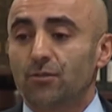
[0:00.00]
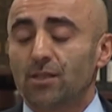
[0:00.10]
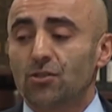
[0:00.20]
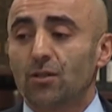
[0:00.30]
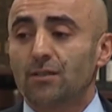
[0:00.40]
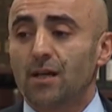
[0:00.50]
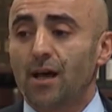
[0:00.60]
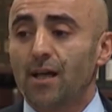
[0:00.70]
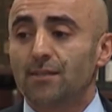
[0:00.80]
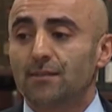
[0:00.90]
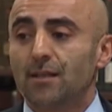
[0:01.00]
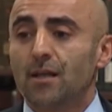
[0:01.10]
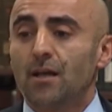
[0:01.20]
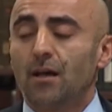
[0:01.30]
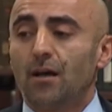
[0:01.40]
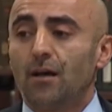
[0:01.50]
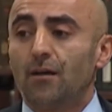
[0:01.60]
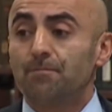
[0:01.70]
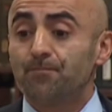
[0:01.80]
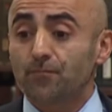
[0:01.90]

traditional ties uh,